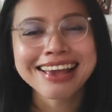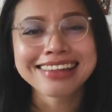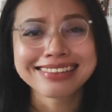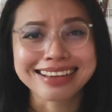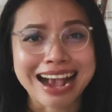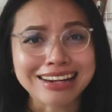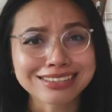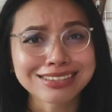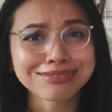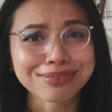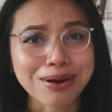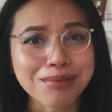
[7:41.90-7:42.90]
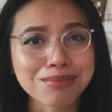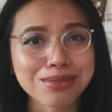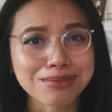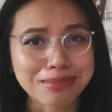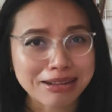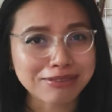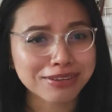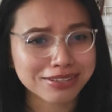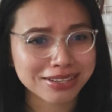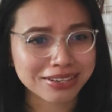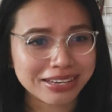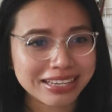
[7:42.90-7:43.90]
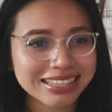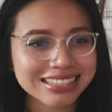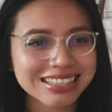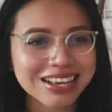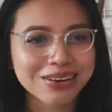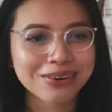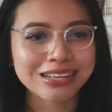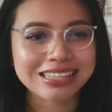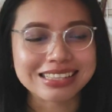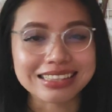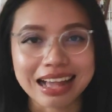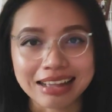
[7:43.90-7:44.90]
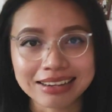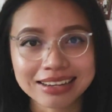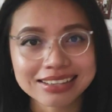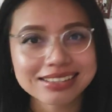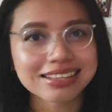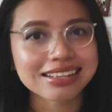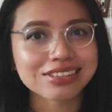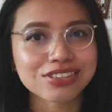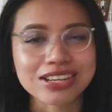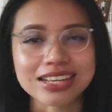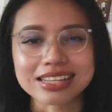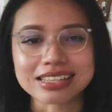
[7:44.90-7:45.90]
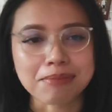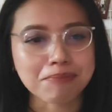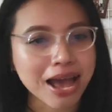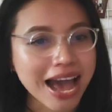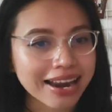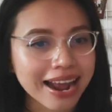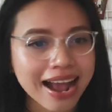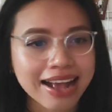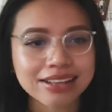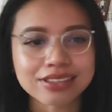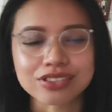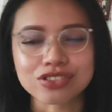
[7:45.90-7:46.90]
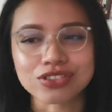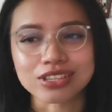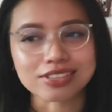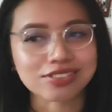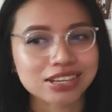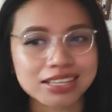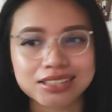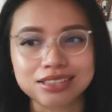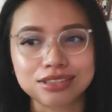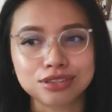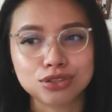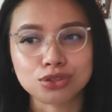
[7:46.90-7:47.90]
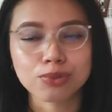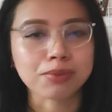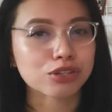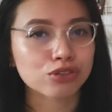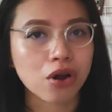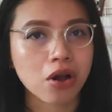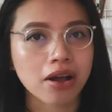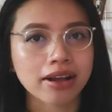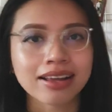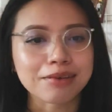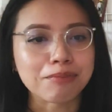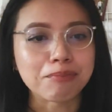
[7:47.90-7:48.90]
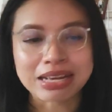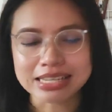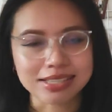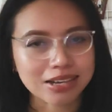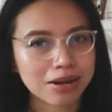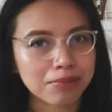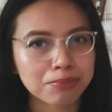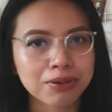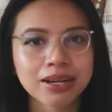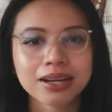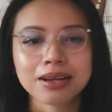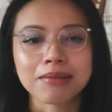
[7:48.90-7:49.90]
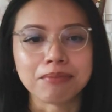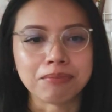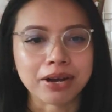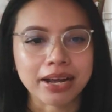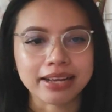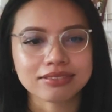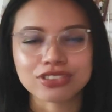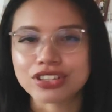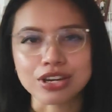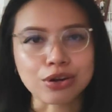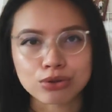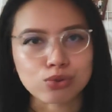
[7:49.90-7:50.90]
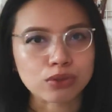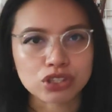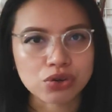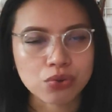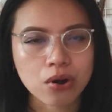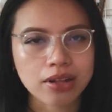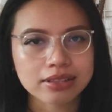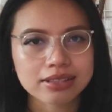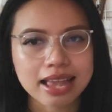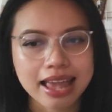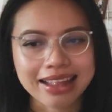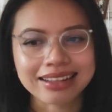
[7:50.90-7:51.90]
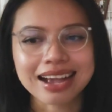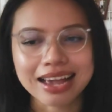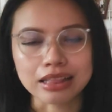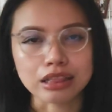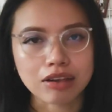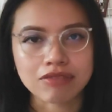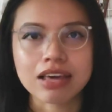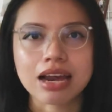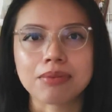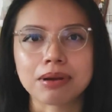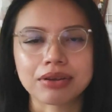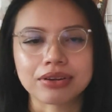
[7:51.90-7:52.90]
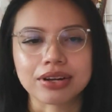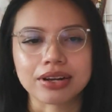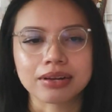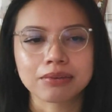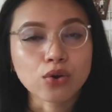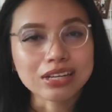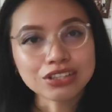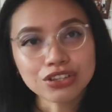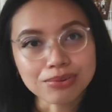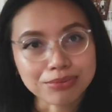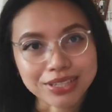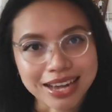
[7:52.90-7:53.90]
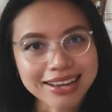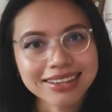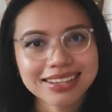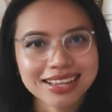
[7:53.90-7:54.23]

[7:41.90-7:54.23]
the character from the Mindfuck series, who is Lana, since she's a badass, she's super strong, messed up, but she knows what she wants, and I love that about her. Question number 9